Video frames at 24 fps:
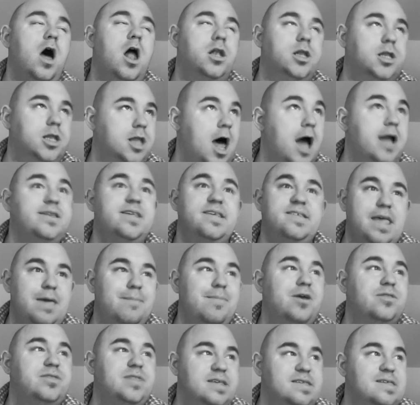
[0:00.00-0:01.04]
a lot to say
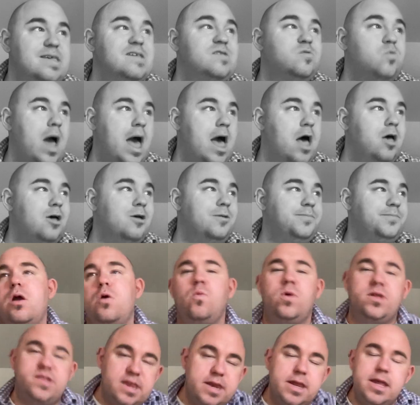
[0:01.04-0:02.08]
about this as well.
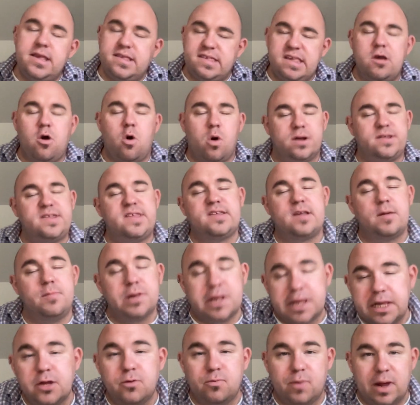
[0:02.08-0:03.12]
What's an easy course is
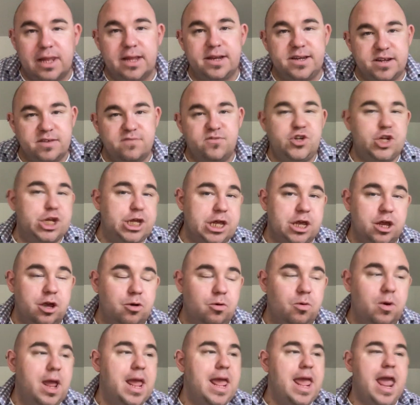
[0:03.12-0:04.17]
completely relative to
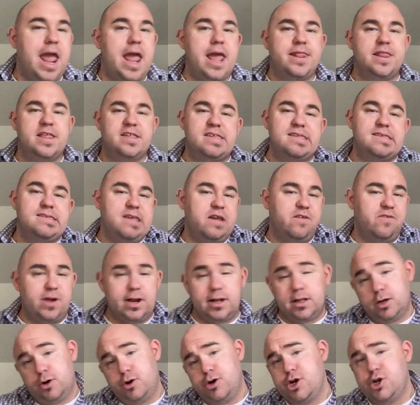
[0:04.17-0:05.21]
you, and this is different
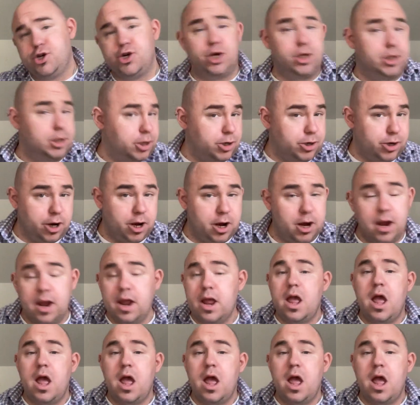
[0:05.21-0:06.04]
learner to learner.